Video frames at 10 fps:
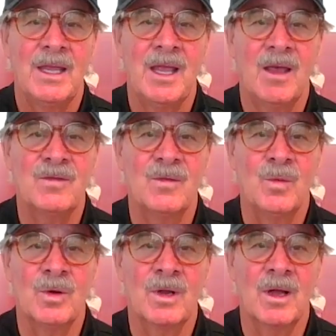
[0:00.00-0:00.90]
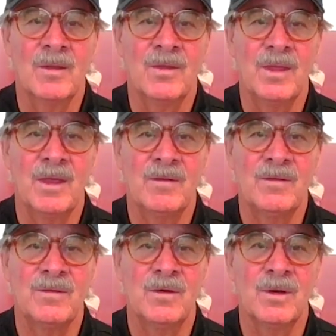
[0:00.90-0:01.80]
He has to work on
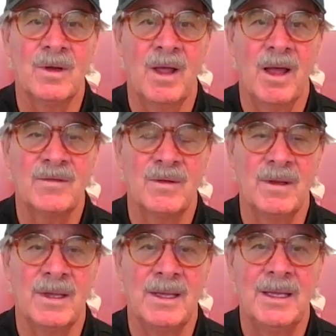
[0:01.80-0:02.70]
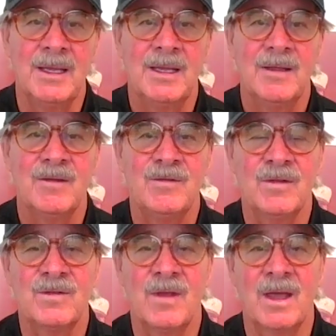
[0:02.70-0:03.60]
things neurologically,
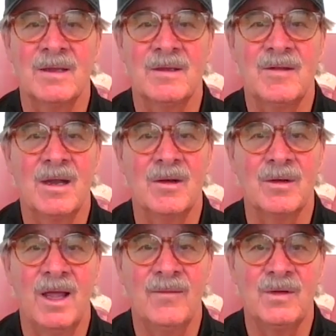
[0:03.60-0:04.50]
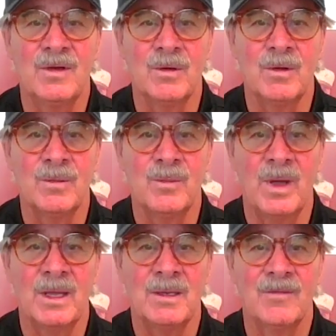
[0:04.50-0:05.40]
just like a 10 or 11-year-old
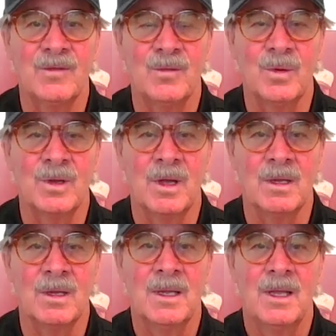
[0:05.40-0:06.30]
might have to work on.